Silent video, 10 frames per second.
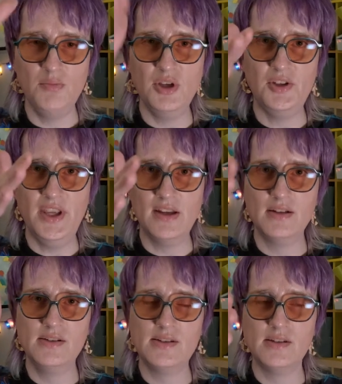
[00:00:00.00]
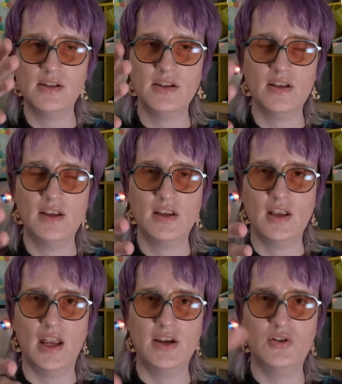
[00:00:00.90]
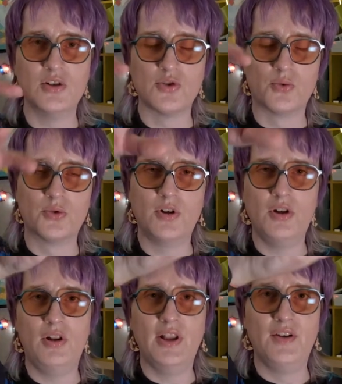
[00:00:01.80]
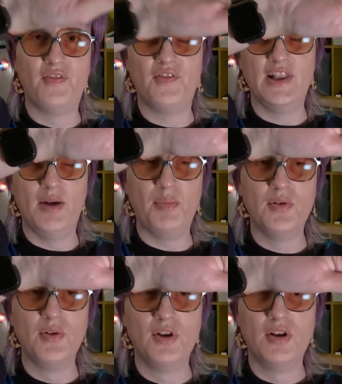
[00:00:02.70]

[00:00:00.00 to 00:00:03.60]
buildings, and you just roll and flip